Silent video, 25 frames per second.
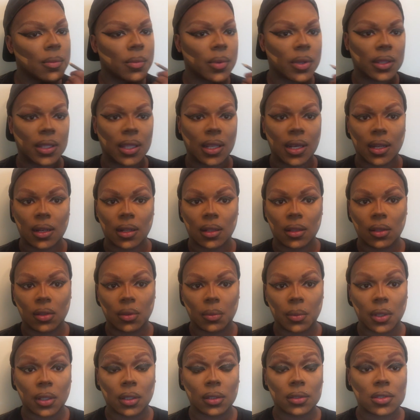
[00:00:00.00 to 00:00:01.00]
bring that in a
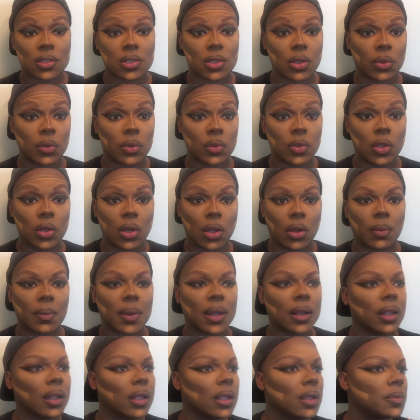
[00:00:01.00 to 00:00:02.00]
little bit. So,
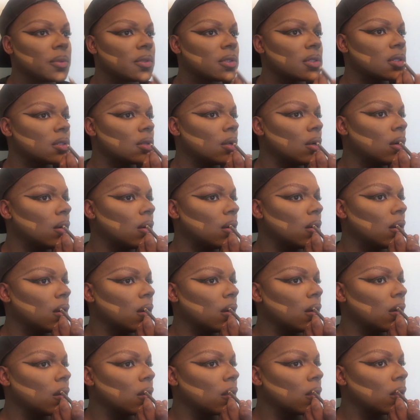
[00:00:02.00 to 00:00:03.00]
my lips
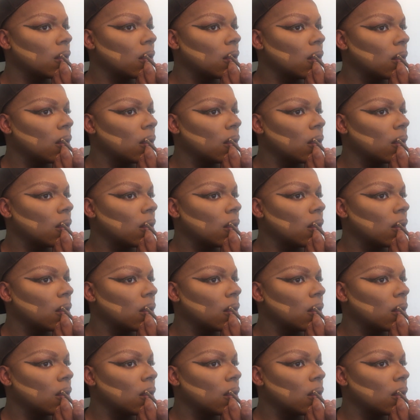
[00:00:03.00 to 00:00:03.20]
are